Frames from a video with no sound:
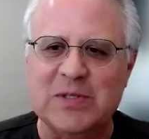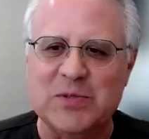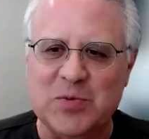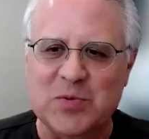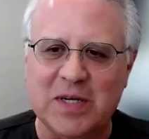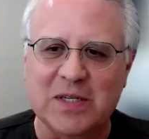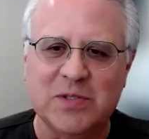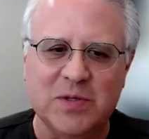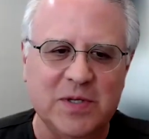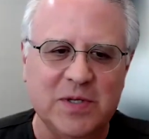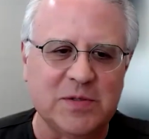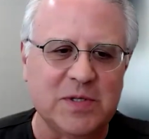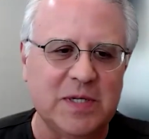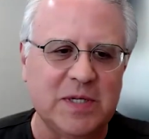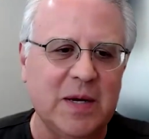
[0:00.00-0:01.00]
as well. So
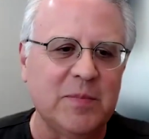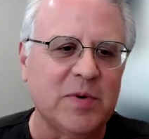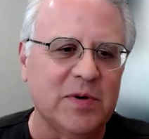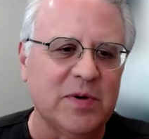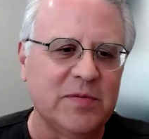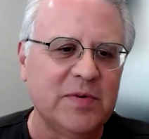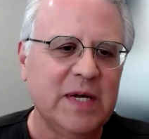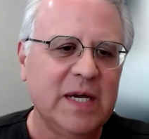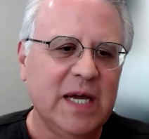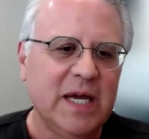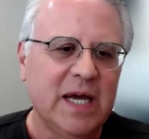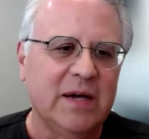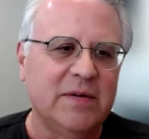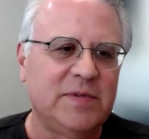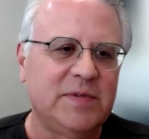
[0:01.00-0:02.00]
there's a number
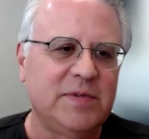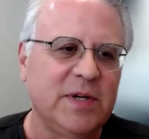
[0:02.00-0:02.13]
of